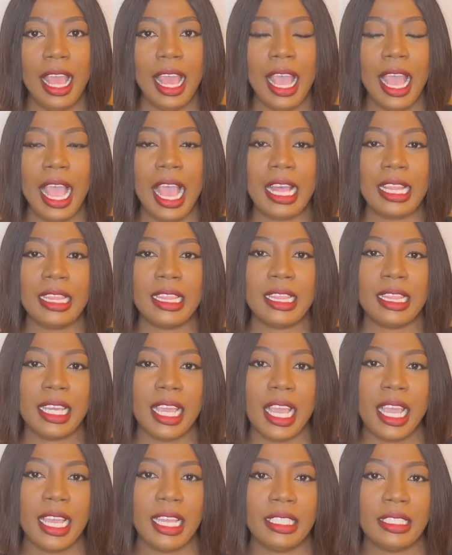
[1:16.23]
and
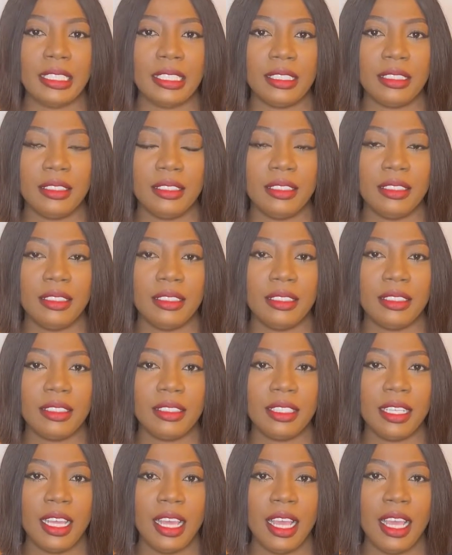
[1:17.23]
then
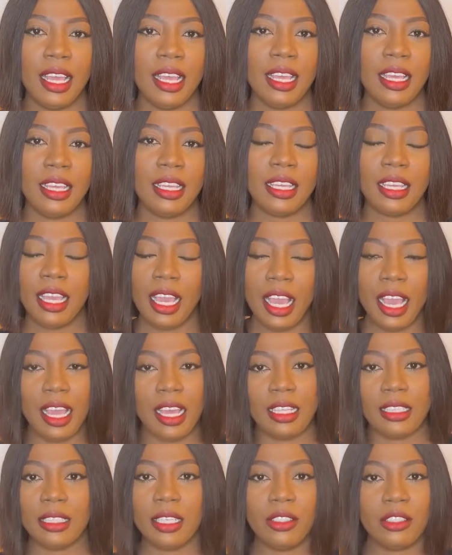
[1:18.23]

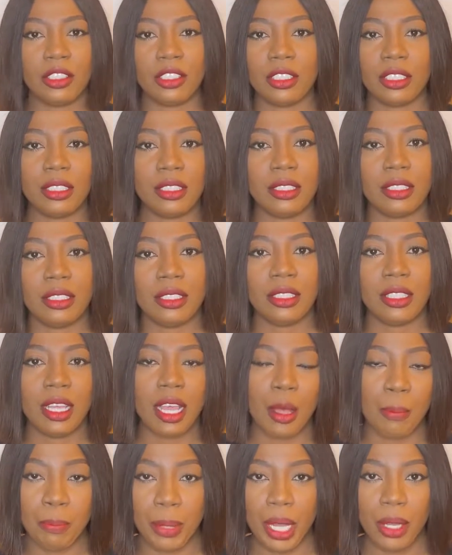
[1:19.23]
yeah, that was just
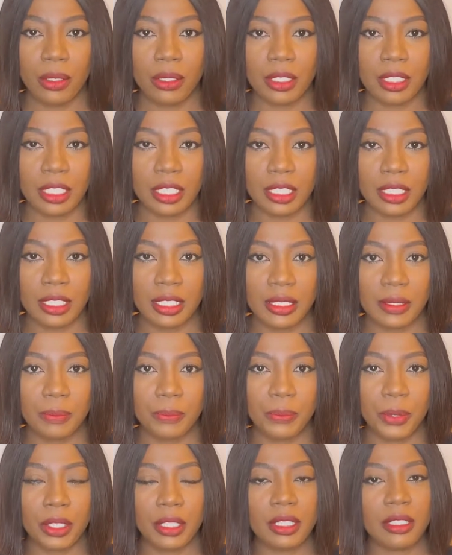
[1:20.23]
about it.
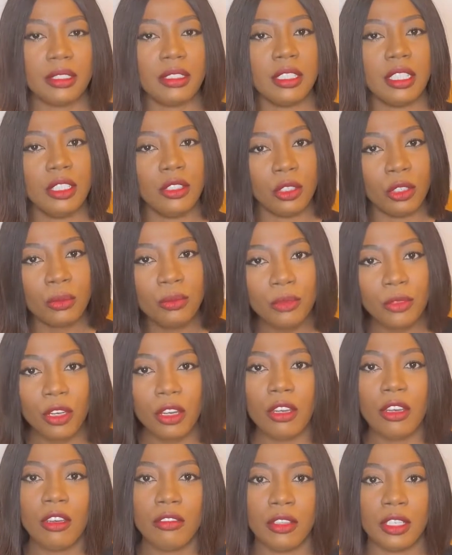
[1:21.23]
But
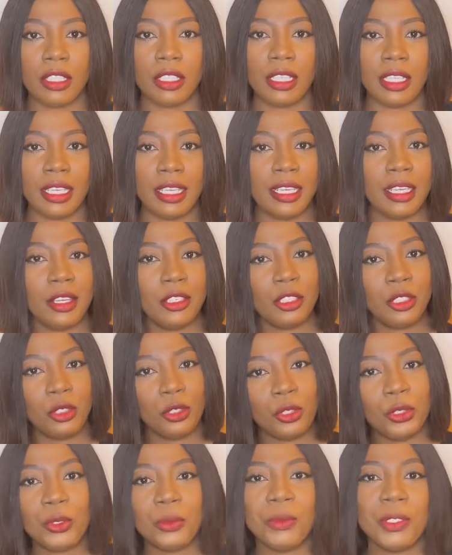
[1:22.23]
obviously
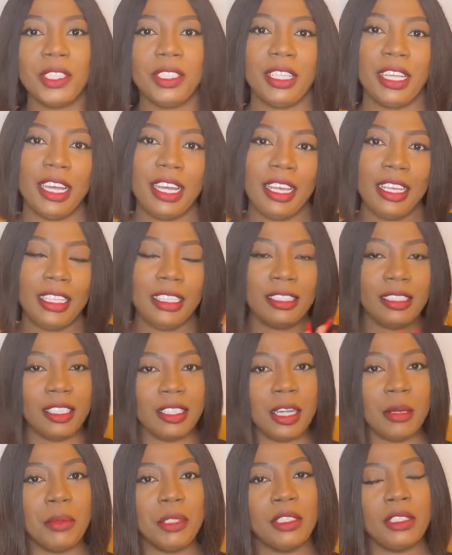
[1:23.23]
social media,
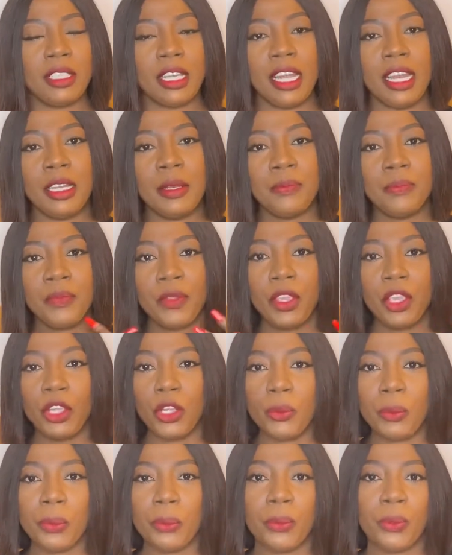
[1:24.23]
Instagram instead,
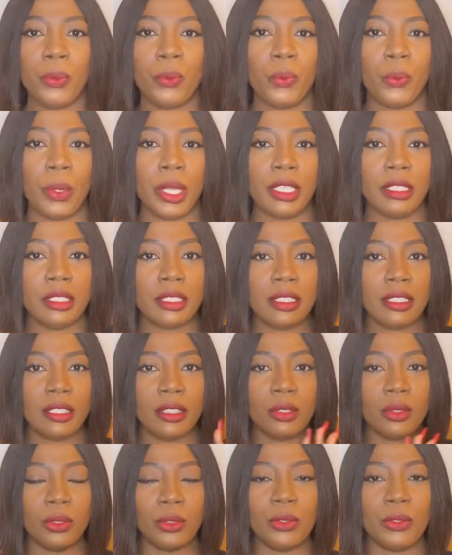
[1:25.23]
people went
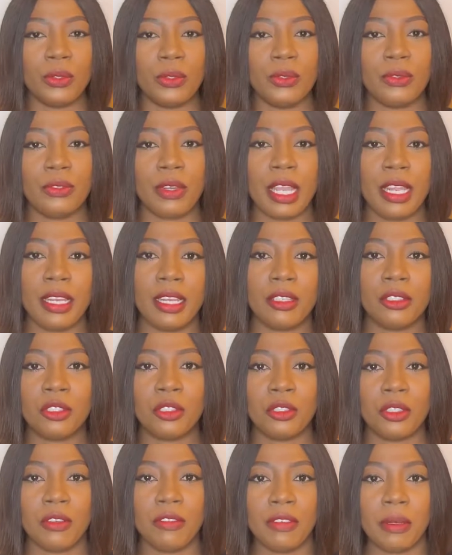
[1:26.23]
to find out
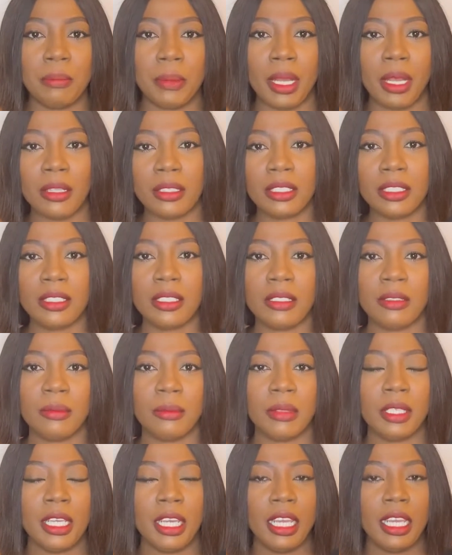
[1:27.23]
stuff about
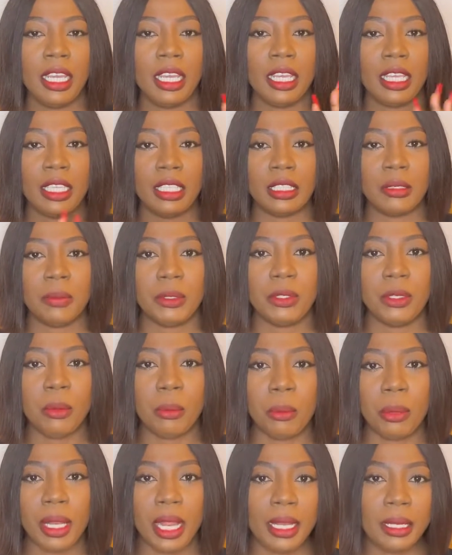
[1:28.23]
him. He's been
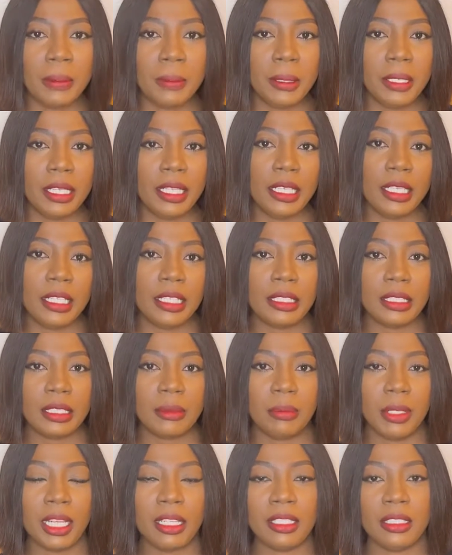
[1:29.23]
on
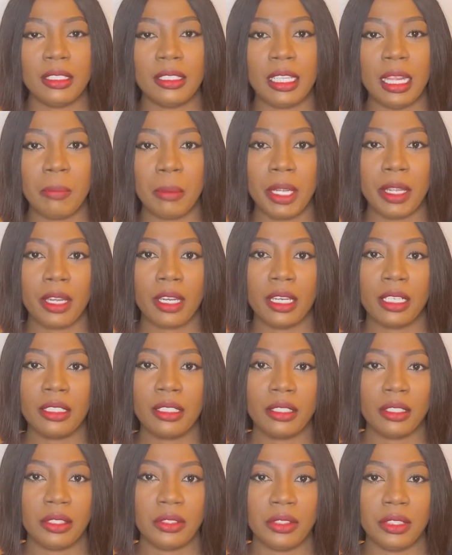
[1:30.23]
Blacklist. Blacklist is an American
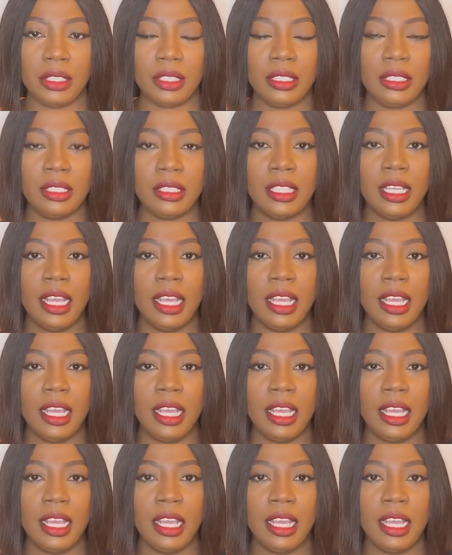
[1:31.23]
series,